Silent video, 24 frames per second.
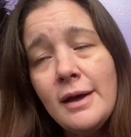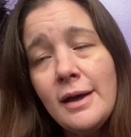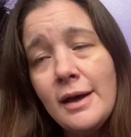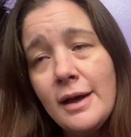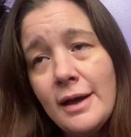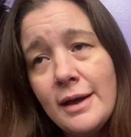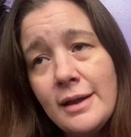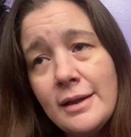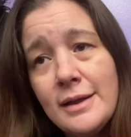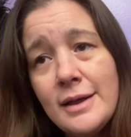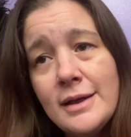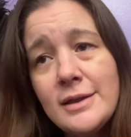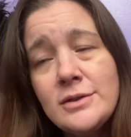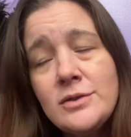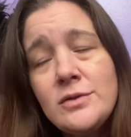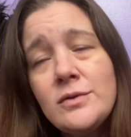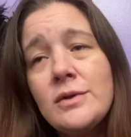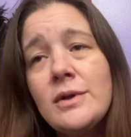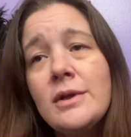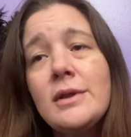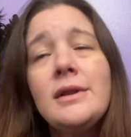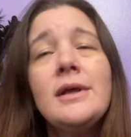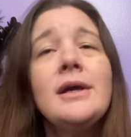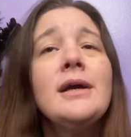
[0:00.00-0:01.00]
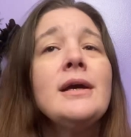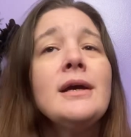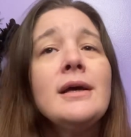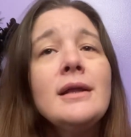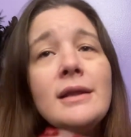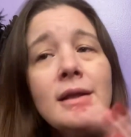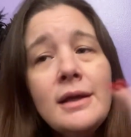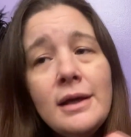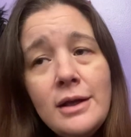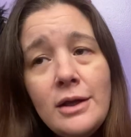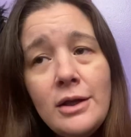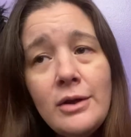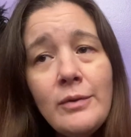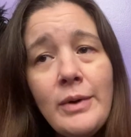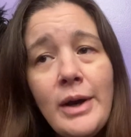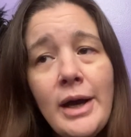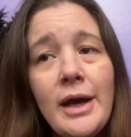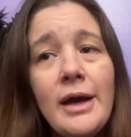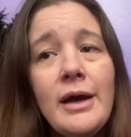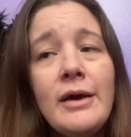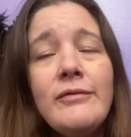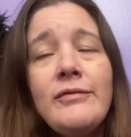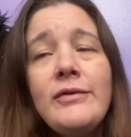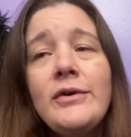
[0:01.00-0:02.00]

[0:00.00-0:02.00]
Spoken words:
that sort of thing. And then you have